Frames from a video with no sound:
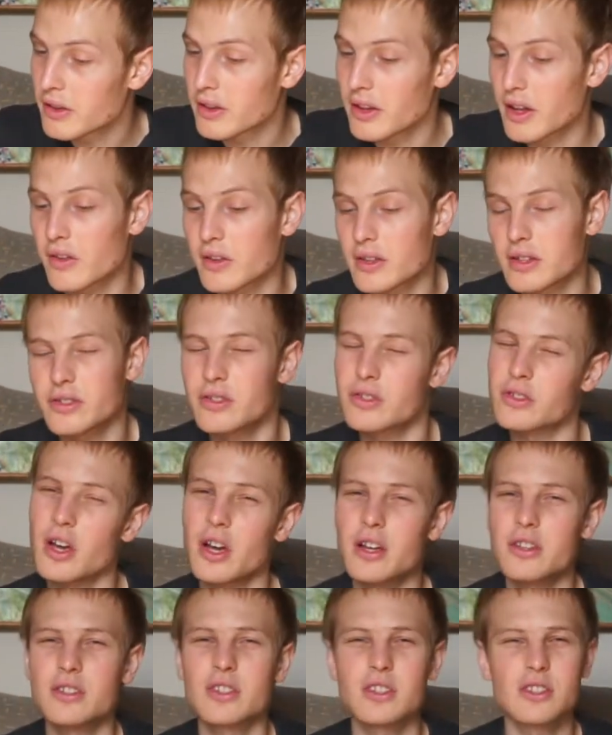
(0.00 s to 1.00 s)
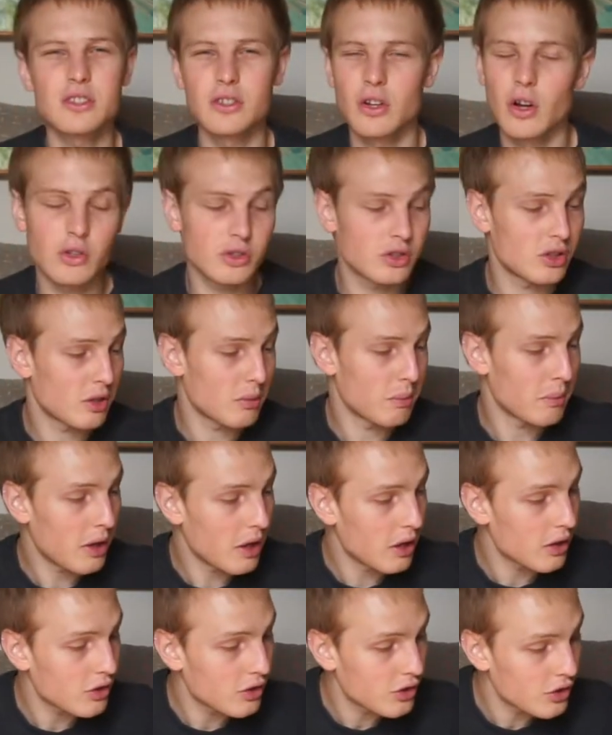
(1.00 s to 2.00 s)
The other sizes, not so
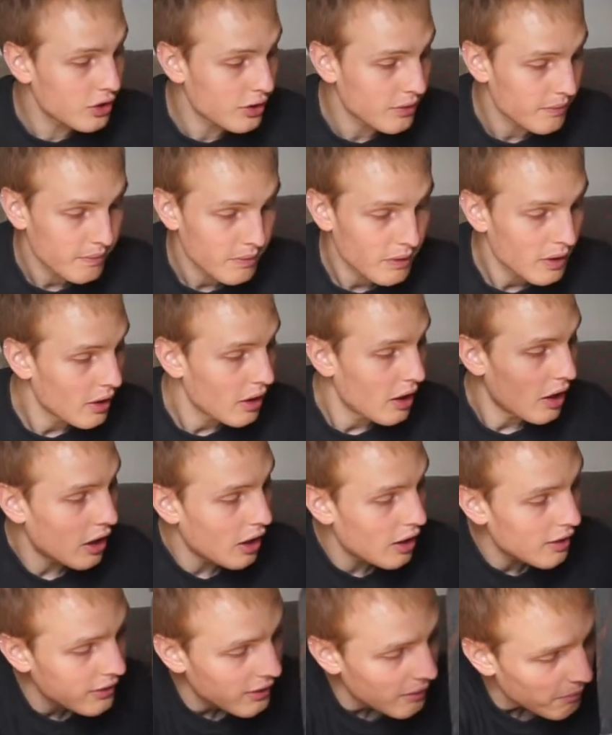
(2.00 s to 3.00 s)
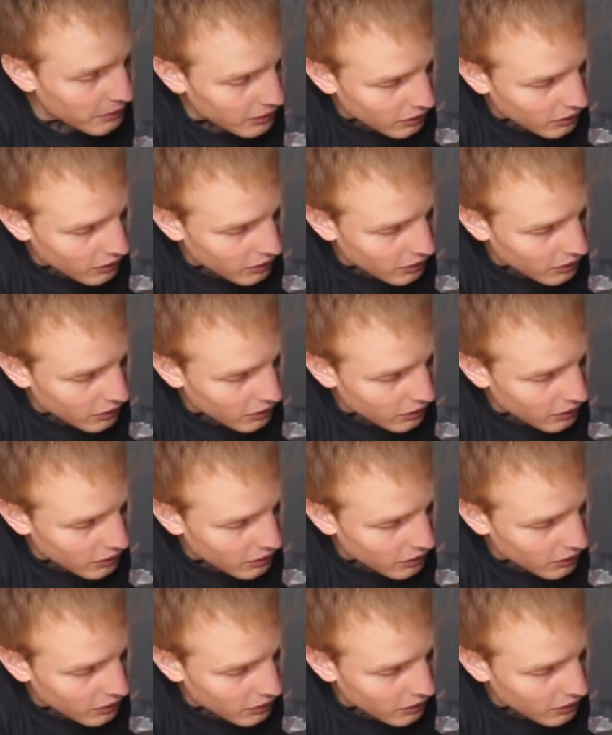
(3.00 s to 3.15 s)
much. Then we